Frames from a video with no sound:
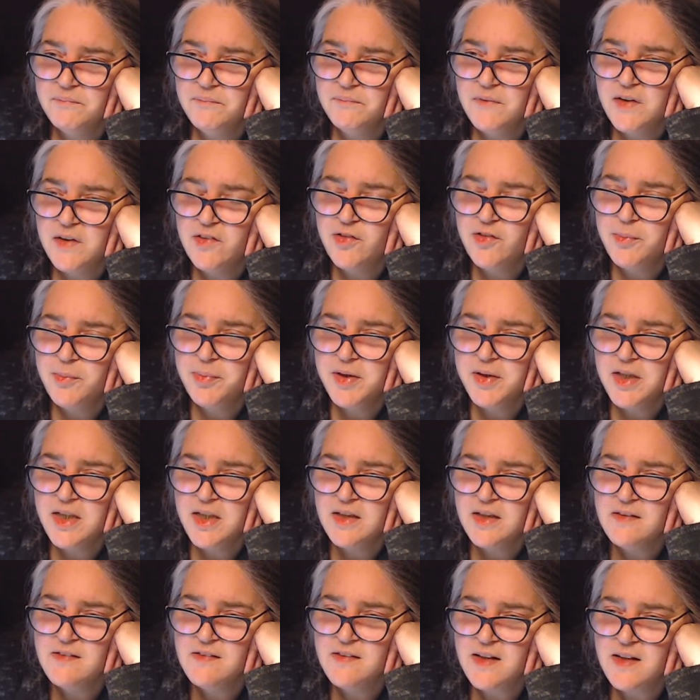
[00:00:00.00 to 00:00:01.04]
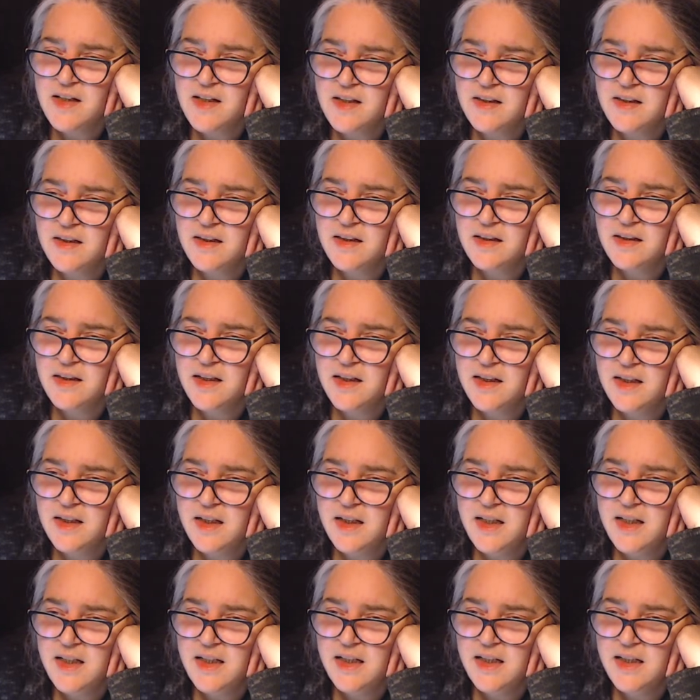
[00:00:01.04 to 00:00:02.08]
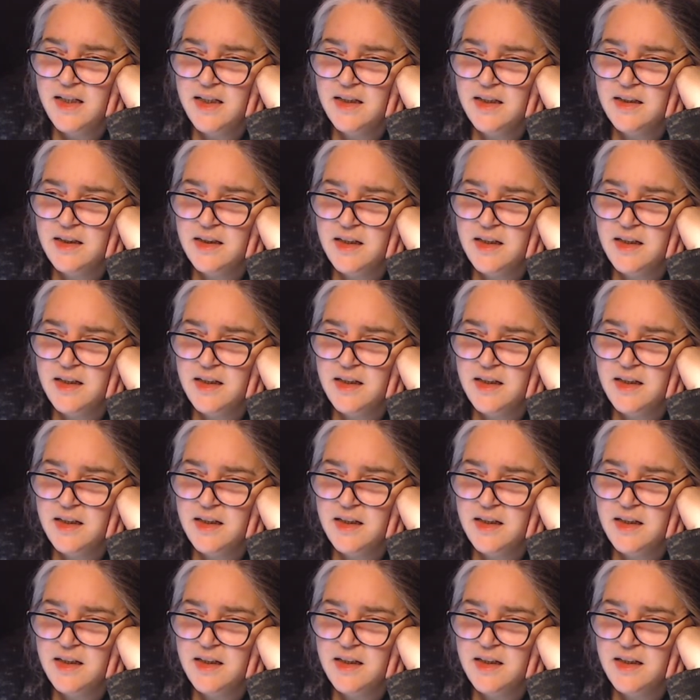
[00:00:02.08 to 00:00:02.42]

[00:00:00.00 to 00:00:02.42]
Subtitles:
Everybody's saying that they like it.